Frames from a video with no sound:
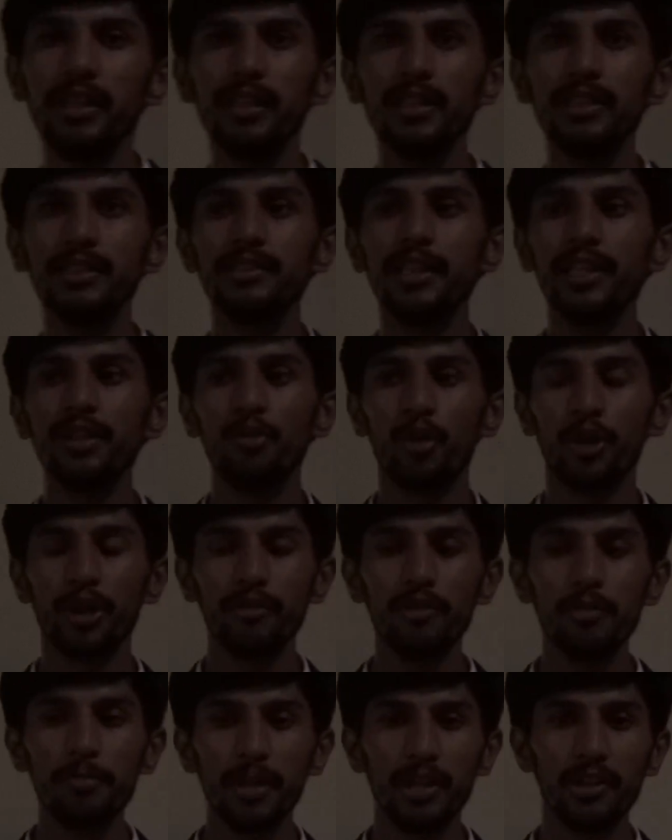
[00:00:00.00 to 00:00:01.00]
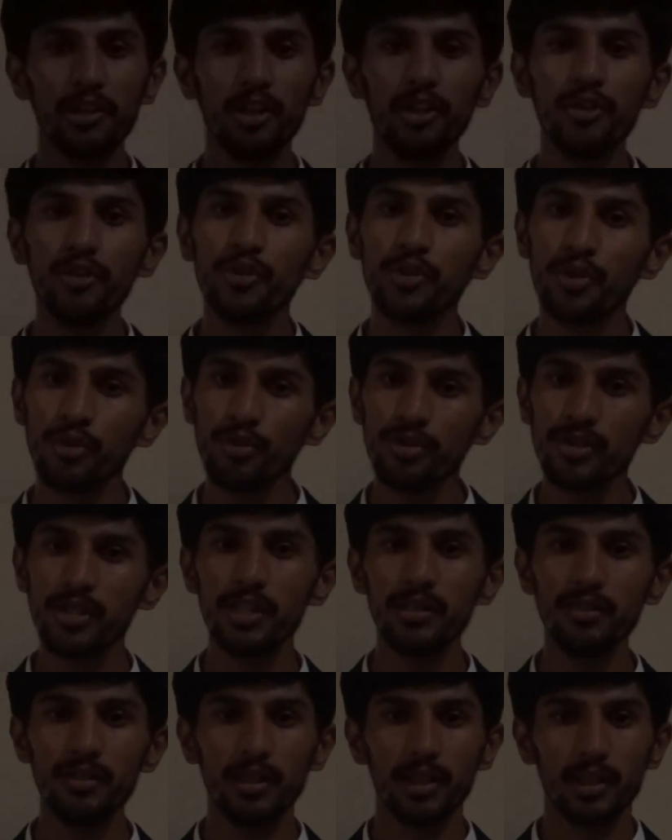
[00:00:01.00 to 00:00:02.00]
is that whatever material you use
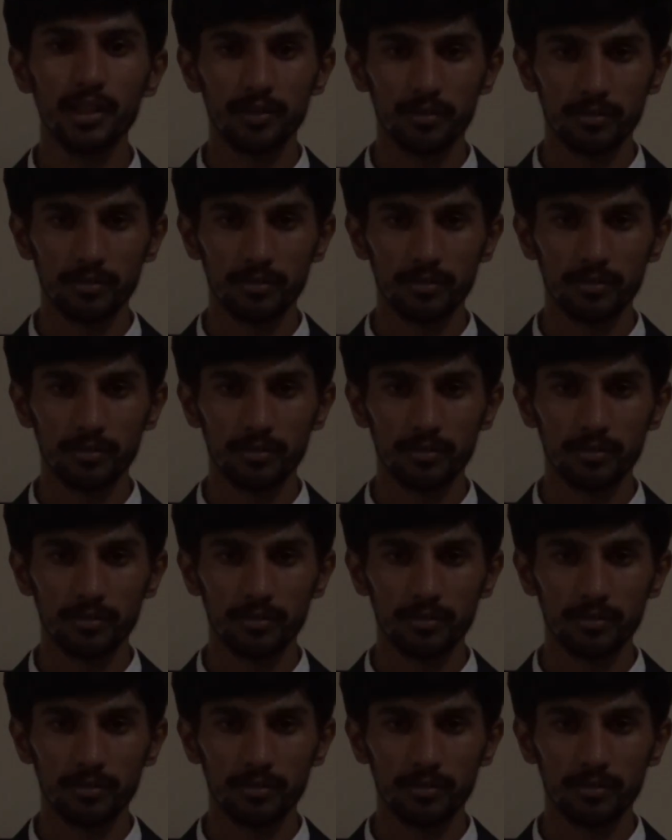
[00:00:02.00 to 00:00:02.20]
in